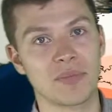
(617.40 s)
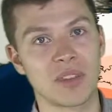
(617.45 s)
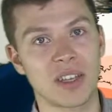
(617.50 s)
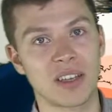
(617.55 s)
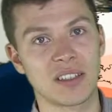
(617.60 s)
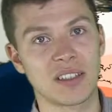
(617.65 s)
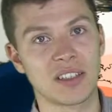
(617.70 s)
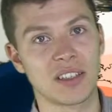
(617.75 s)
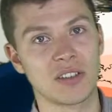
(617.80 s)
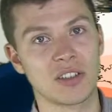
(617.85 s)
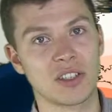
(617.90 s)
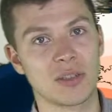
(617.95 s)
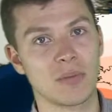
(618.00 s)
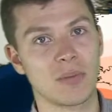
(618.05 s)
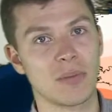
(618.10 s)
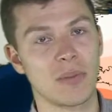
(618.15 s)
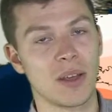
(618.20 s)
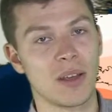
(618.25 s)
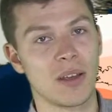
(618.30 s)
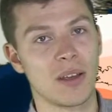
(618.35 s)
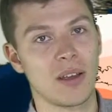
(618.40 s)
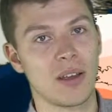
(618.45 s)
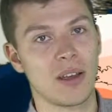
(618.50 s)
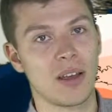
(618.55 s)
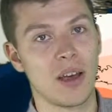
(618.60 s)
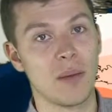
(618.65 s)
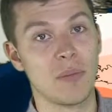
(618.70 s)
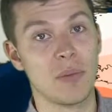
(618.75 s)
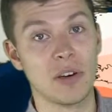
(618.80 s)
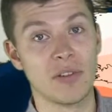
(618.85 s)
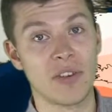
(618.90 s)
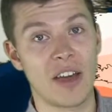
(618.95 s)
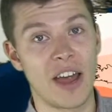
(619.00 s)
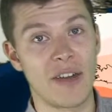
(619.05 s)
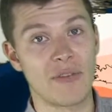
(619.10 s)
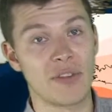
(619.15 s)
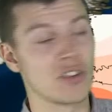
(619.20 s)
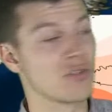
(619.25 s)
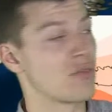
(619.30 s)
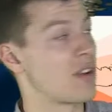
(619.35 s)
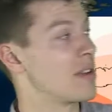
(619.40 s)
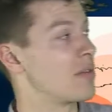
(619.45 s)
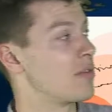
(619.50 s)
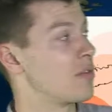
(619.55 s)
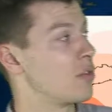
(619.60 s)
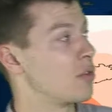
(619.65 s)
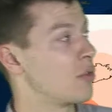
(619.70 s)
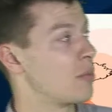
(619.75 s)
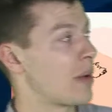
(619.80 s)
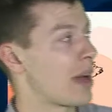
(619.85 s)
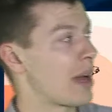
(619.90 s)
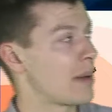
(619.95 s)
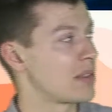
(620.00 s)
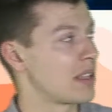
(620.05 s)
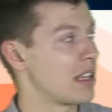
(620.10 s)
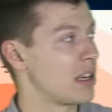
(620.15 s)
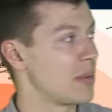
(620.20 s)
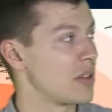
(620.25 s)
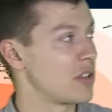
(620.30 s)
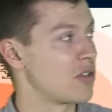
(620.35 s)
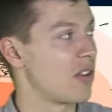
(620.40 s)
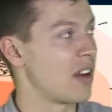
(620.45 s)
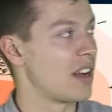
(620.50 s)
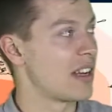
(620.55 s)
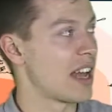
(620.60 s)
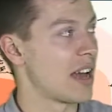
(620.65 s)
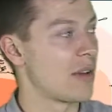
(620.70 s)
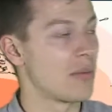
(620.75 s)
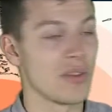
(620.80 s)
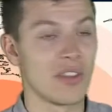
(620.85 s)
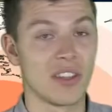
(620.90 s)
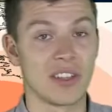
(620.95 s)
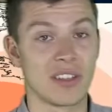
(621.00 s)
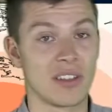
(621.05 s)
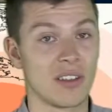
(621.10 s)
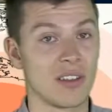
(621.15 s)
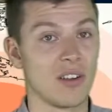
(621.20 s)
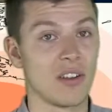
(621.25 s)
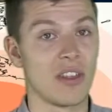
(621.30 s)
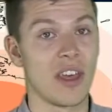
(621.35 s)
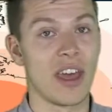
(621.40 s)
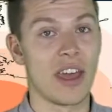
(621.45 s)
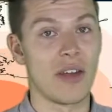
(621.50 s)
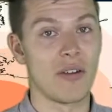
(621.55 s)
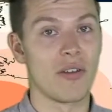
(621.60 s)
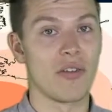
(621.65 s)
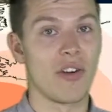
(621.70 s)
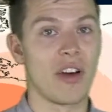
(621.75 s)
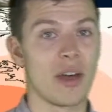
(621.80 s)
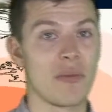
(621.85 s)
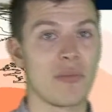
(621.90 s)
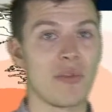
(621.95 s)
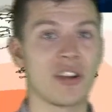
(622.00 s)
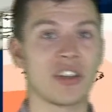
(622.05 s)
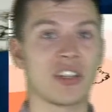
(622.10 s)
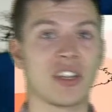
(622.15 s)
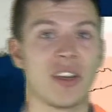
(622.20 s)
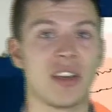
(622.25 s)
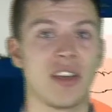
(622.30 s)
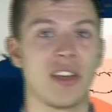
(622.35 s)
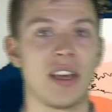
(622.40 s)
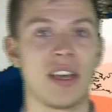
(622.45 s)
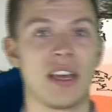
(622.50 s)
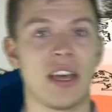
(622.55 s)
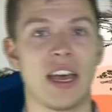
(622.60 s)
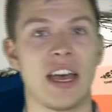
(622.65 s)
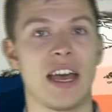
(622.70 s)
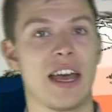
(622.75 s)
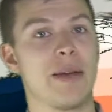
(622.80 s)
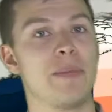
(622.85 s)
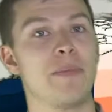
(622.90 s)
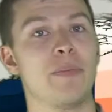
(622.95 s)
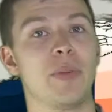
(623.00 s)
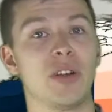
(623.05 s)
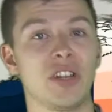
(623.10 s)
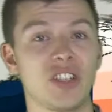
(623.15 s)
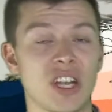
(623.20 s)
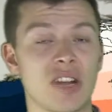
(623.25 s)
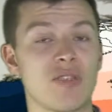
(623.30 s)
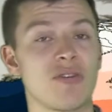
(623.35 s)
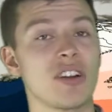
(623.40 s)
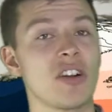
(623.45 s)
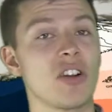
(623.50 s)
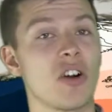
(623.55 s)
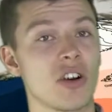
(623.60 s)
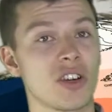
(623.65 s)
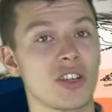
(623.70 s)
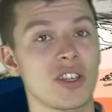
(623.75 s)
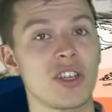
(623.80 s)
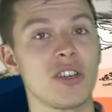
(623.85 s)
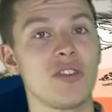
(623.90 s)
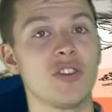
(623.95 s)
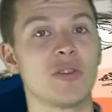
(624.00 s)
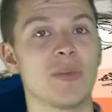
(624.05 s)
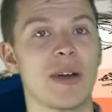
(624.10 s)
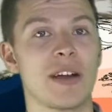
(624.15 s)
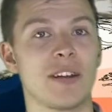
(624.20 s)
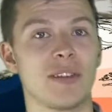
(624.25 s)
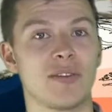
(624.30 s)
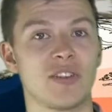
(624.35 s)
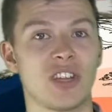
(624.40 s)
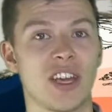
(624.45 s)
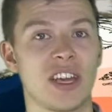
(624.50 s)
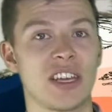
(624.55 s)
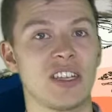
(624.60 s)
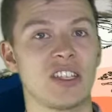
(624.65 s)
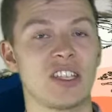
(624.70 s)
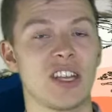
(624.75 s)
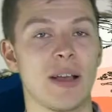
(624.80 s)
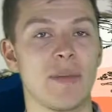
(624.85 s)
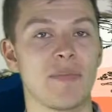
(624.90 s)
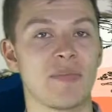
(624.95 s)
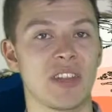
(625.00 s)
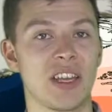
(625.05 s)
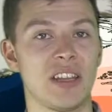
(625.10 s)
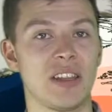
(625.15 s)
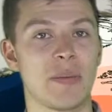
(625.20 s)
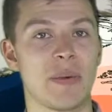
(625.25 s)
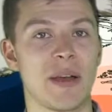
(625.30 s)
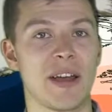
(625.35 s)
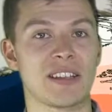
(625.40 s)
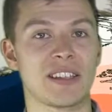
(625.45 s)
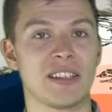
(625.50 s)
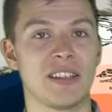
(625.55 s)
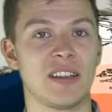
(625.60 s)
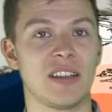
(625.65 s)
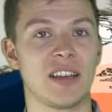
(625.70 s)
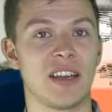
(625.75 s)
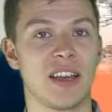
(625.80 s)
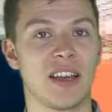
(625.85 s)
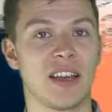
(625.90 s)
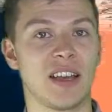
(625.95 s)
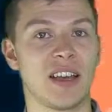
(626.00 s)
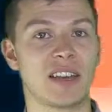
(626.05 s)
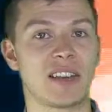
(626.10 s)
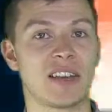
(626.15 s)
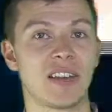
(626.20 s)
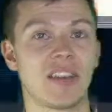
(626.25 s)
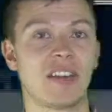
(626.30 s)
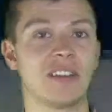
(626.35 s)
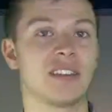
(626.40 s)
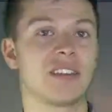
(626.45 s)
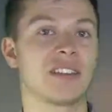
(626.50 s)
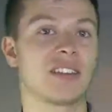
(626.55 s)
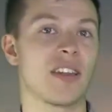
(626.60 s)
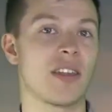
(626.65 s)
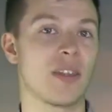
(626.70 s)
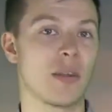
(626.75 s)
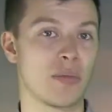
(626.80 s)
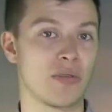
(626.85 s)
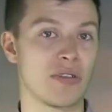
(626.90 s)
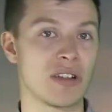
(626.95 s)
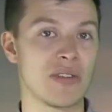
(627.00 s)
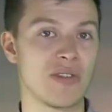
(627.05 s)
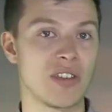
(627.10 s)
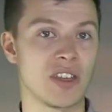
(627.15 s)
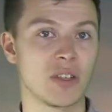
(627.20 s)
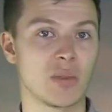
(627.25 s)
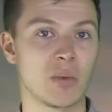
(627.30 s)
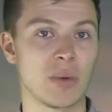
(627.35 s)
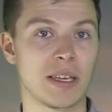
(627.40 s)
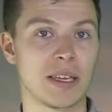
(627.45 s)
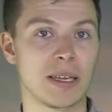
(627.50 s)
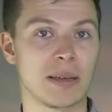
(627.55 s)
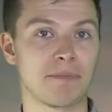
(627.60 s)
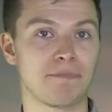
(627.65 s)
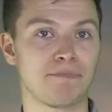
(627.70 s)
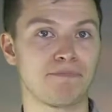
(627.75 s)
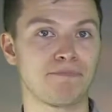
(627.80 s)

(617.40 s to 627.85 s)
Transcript: Still some above average rainfall, perhaps a little bit dried down with this other area of high pressure. But generally not a huge amount of change in the pattern since the previous week.